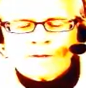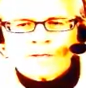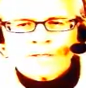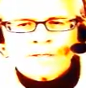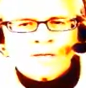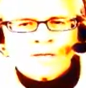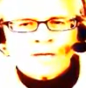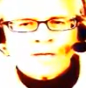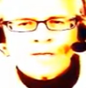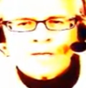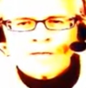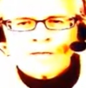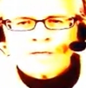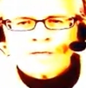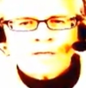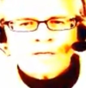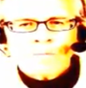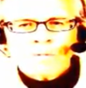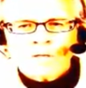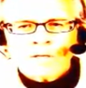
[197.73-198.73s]
This day
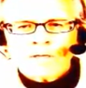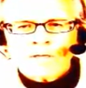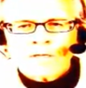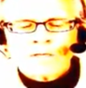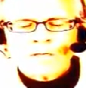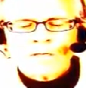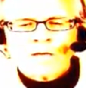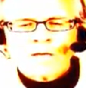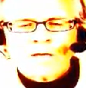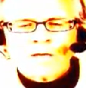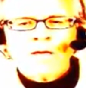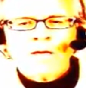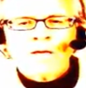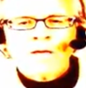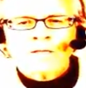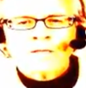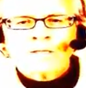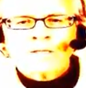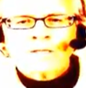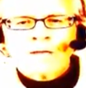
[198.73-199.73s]
doesn't need to be this
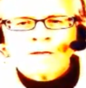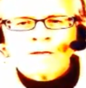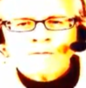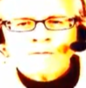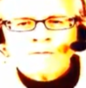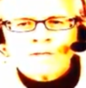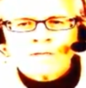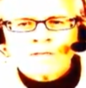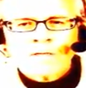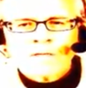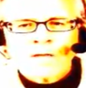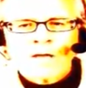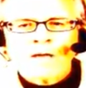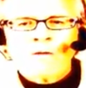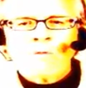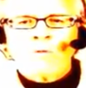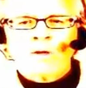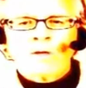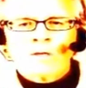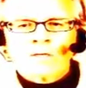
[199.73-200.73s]
day. Instead of this day,
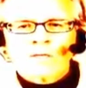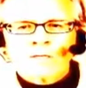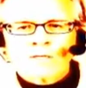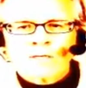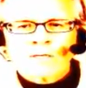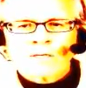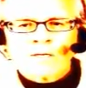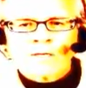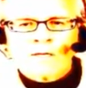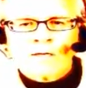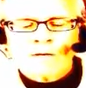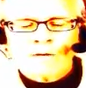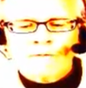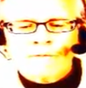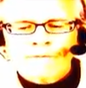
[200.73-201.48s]
oneness is seen.